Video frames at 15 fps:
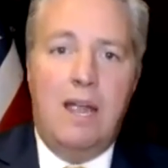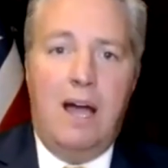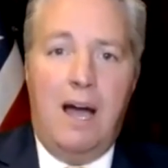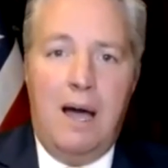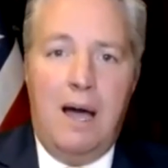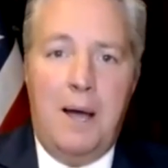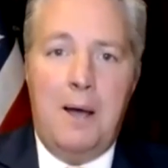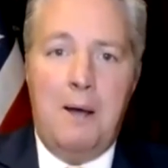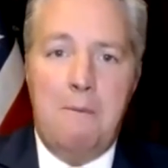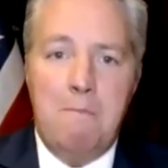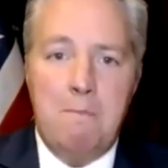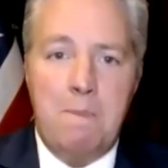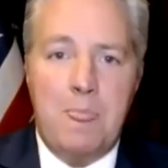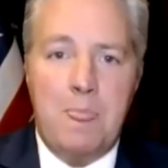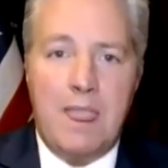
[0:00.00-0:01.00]

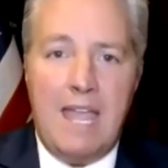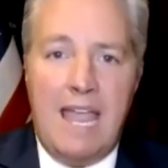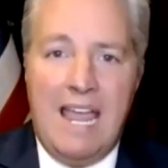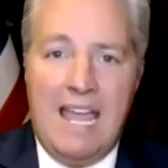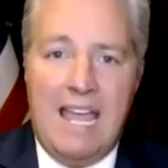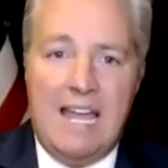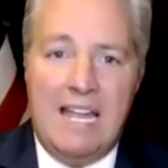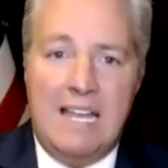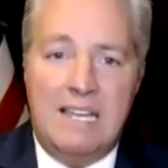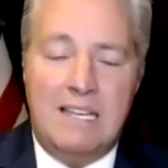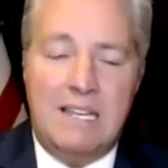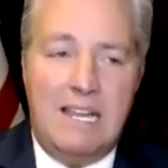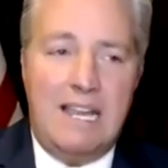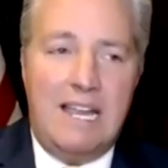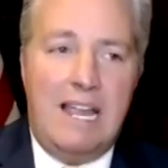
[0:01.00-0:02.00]
And
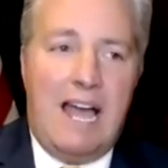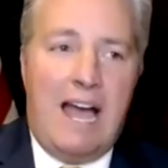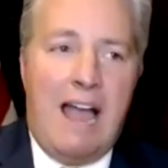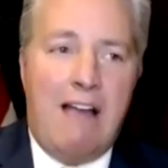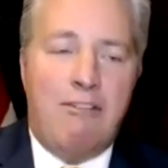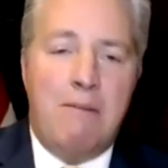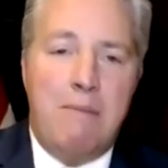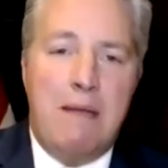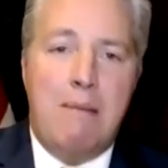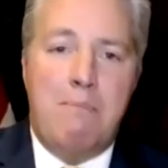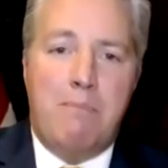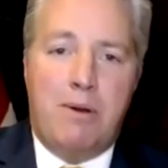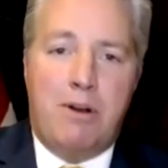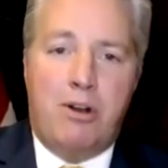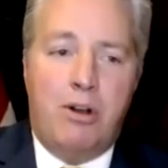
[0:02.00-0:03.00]
I
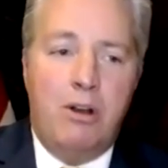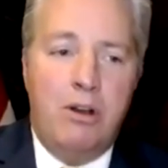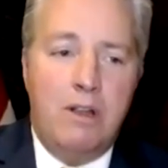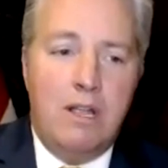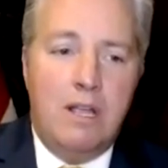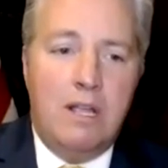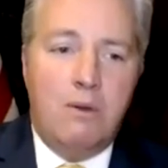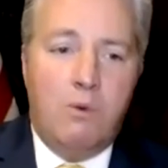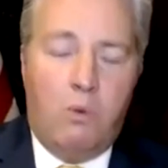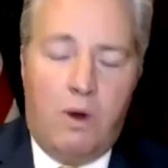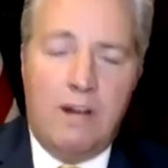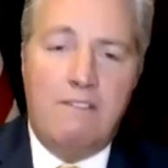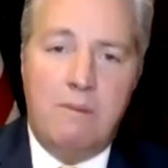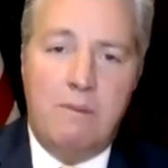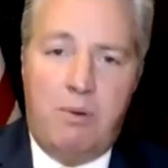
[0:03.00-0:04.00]
remember
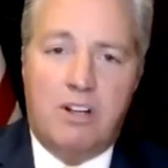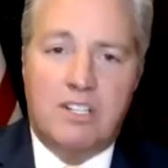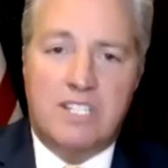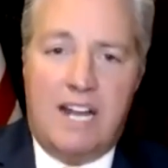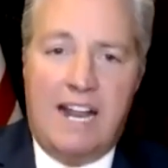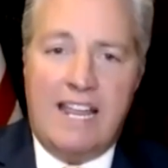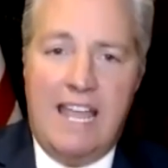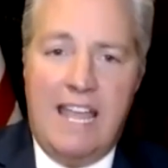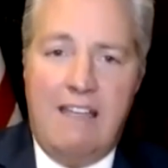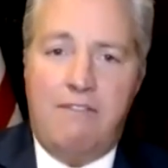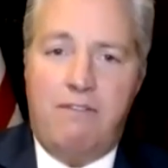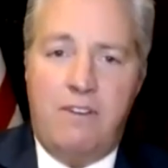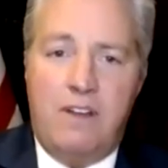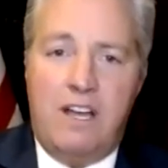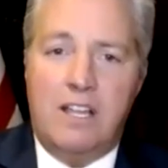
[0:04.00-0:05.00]
one of the books that I
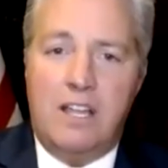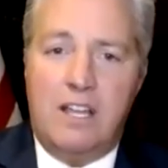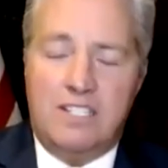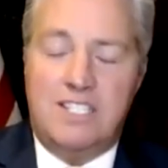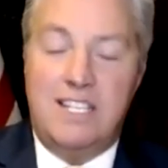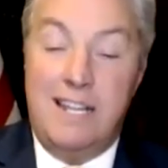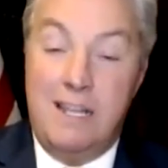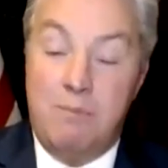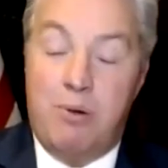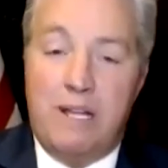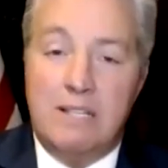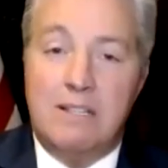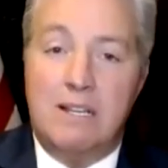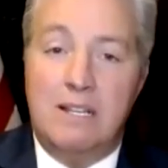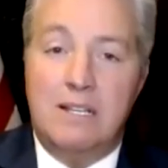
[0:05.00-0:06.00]
gave a sitting
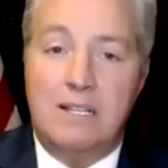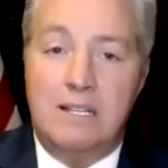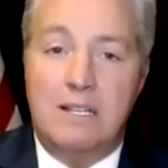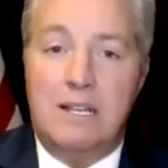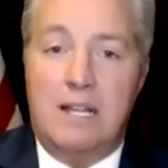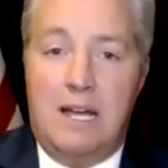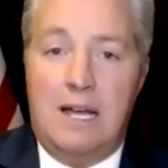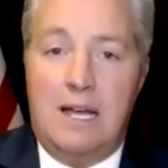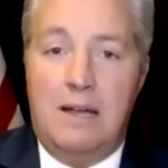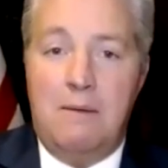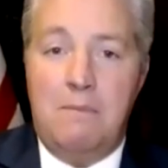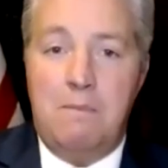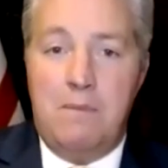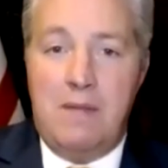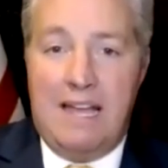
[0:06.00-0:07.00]
president
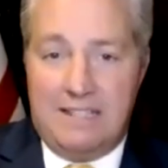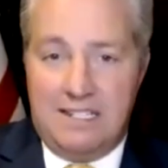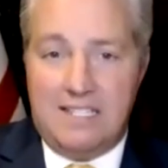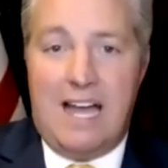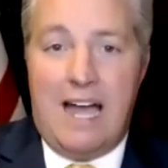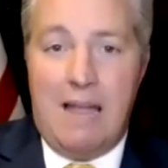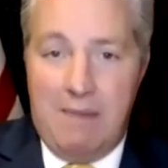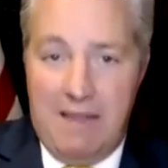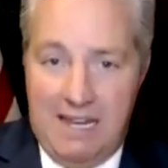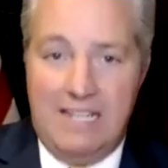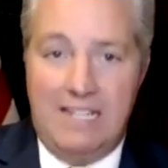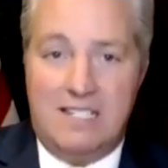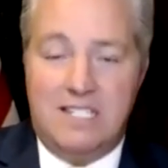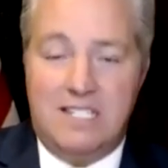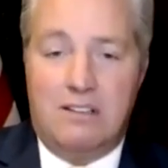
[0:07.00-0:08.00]
at the time, and
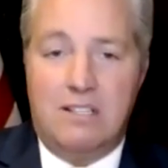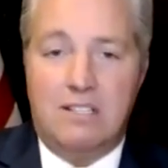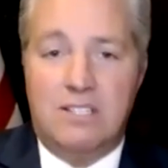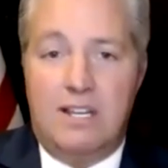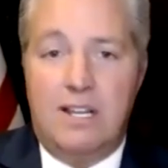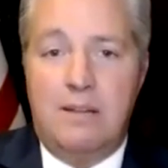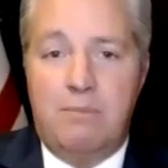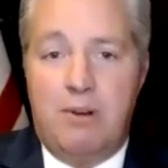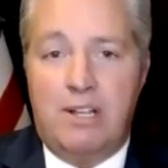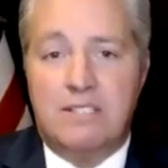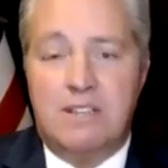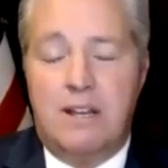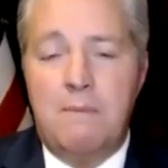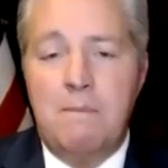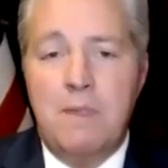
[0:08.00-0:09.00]
he's still a sitting
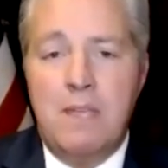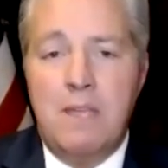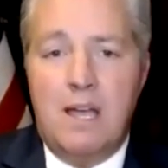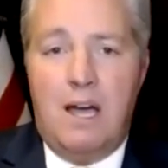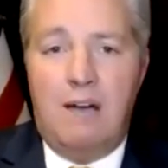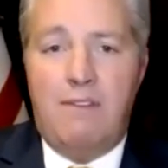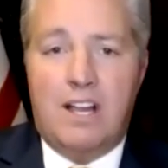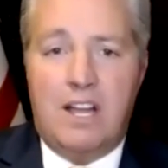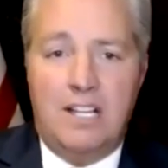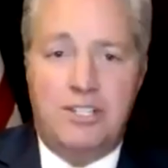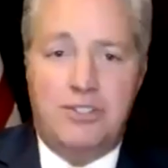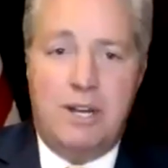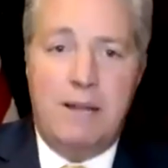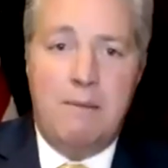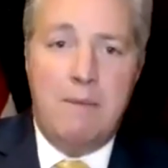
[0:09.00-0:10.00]
president of a
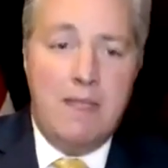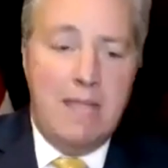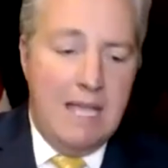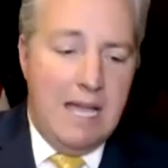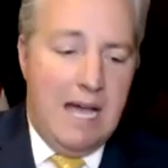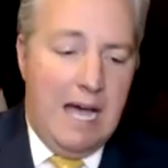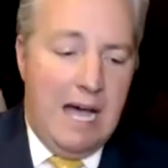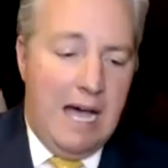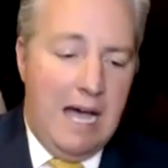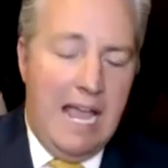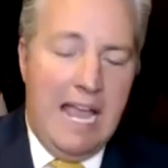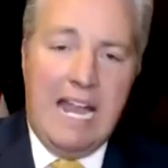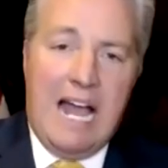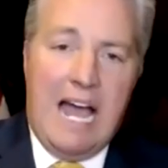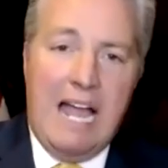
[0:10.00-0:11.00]
country.
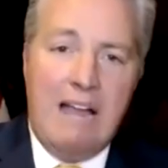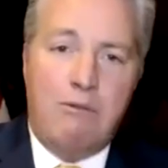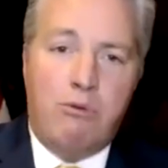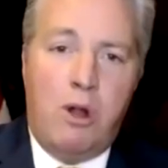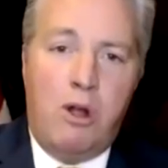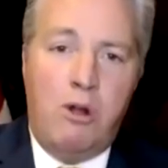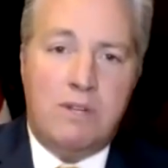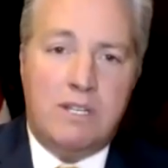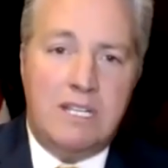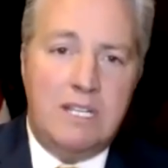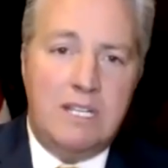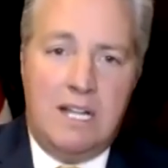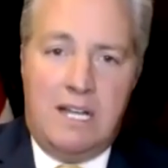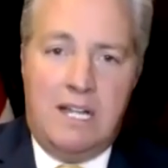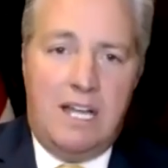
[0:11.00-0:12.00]
And I wrote
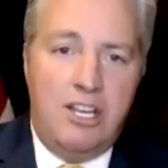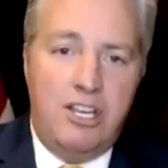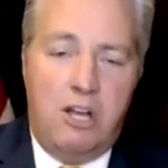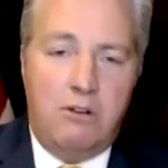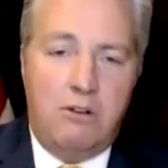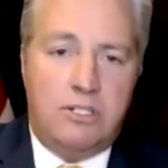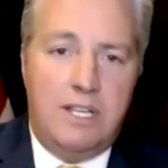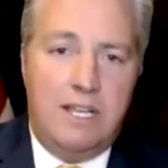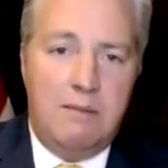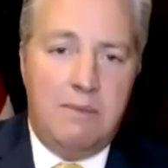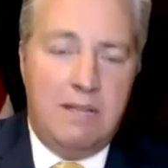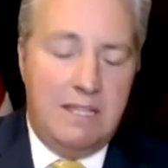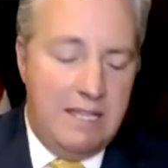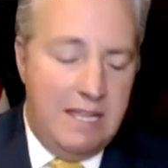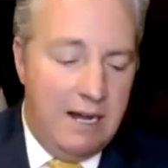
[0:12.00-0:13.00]
a note to
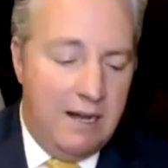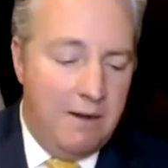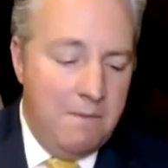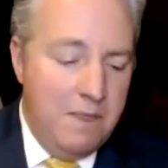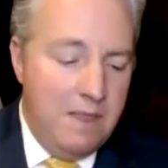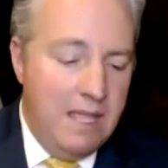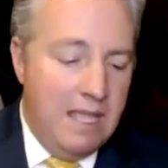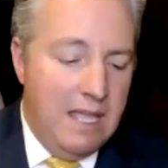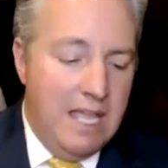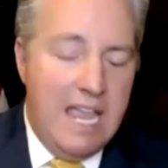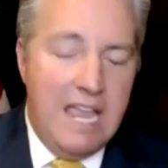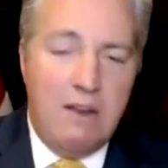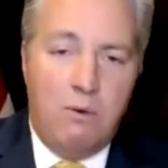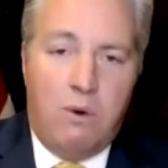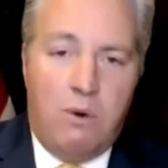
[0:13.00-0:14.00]
him in there.
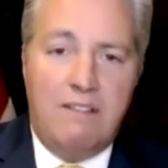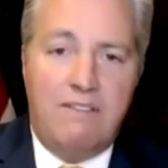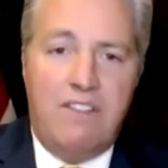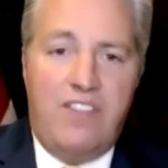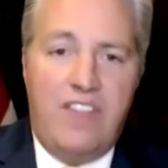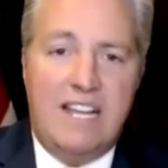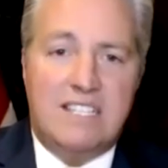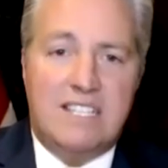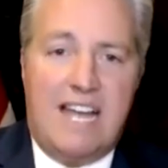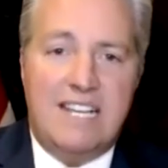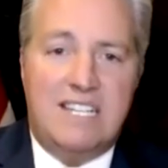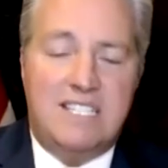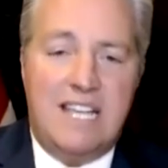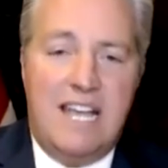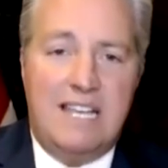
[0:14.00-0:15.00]
And one of the things I
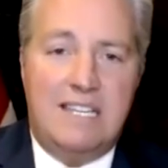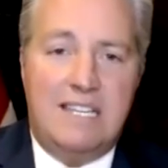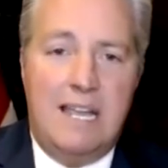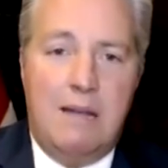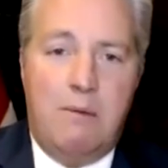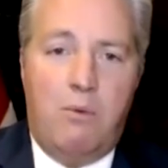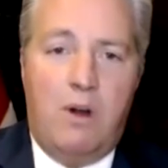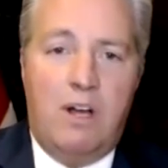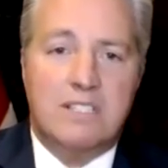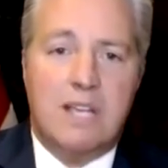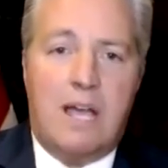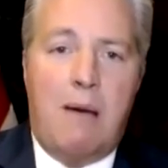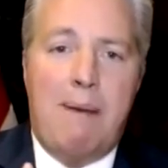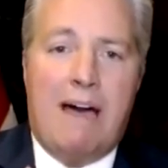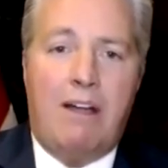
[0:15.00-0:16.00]
said to him
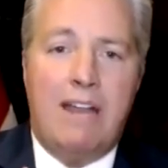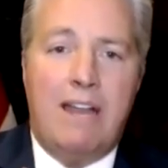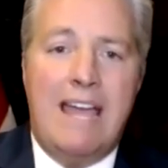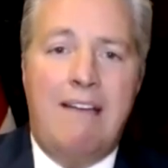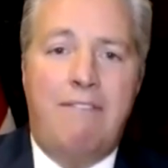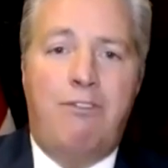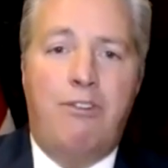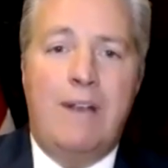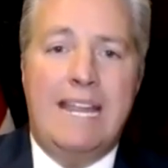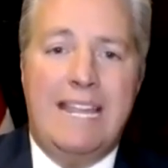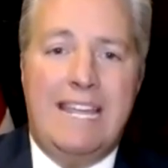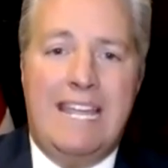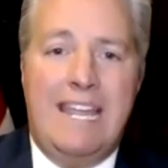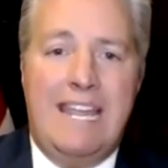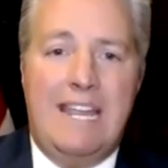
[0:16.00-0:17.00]
was about every
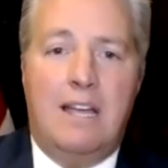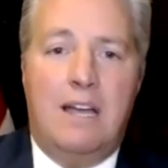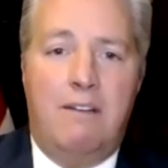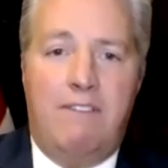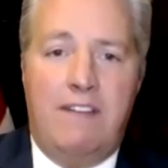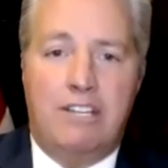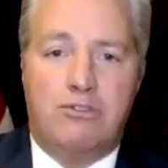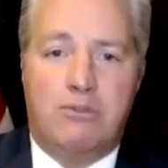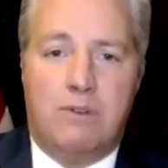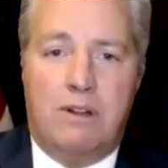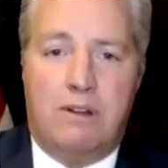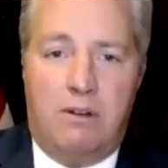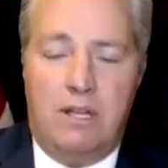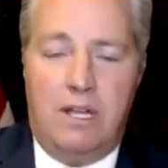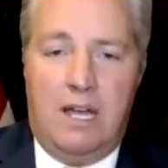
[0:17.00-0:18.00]
king of
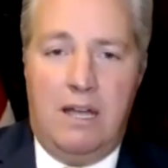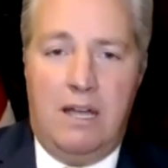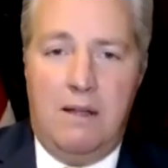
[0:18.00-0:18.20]
Israel,